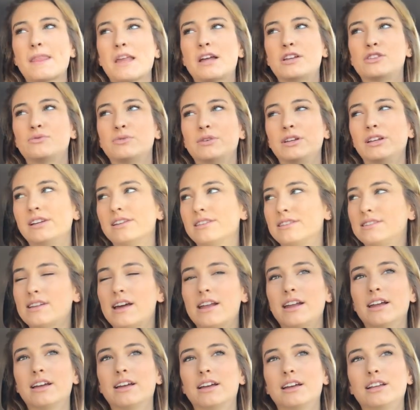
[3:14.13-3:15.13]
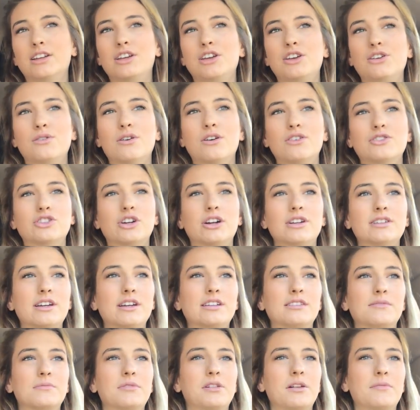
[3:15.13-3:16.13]
it's really aesthetic and cute. I'll try and
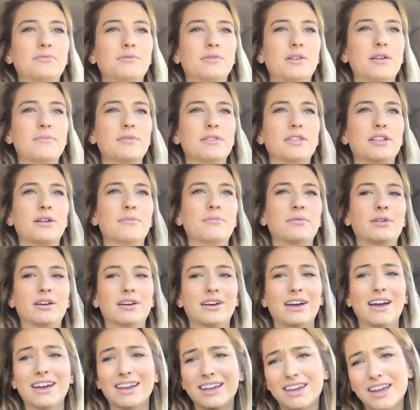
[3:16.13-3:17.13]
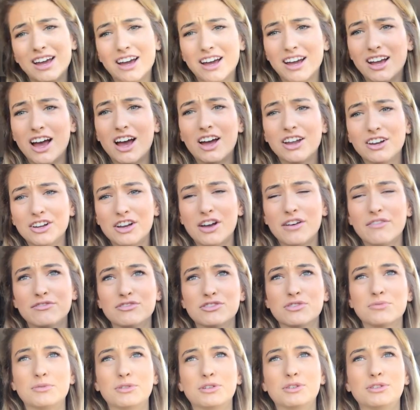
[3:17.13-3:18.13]
take some clips when I'm in there, but I get
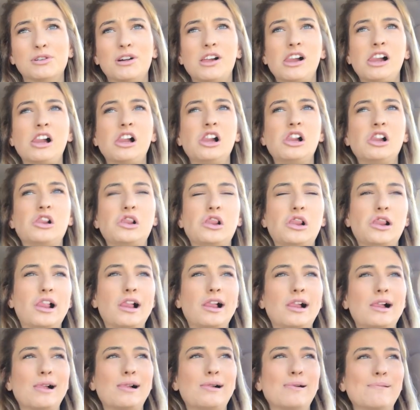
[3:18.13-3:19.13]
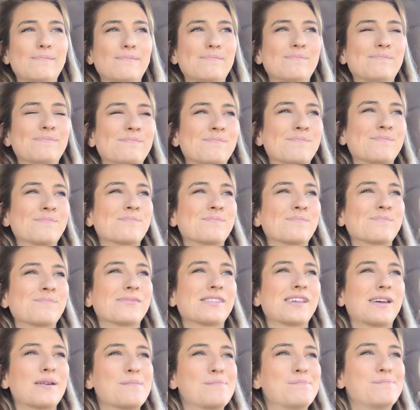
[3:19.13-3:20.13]
uncomfortable. Um,
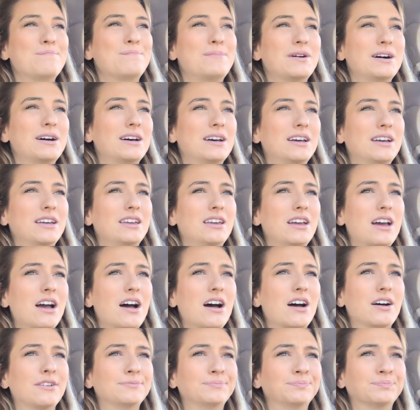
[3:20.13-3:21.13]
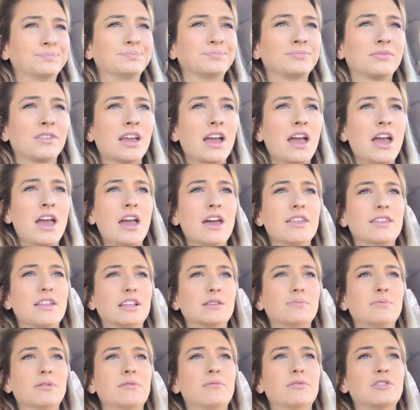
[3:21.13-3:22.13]
but yeah,
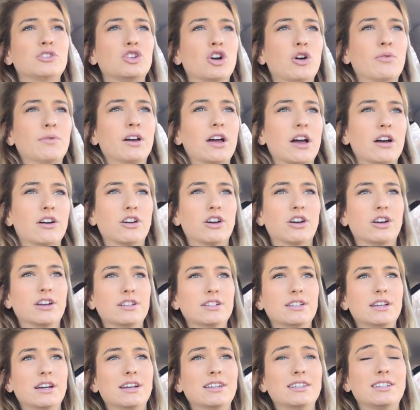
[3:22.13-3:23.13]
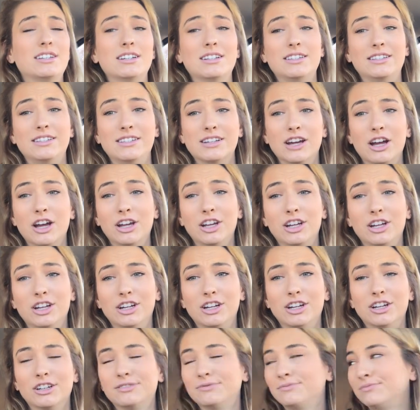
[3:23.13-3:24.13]
that's pretty much all we got cooking
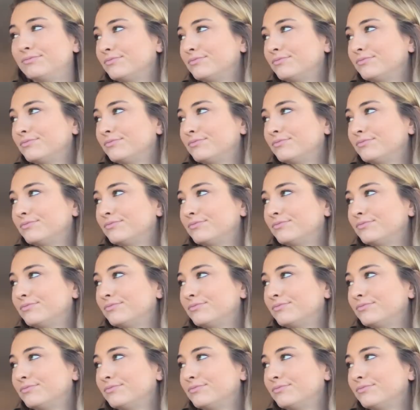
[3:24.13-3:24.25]
today.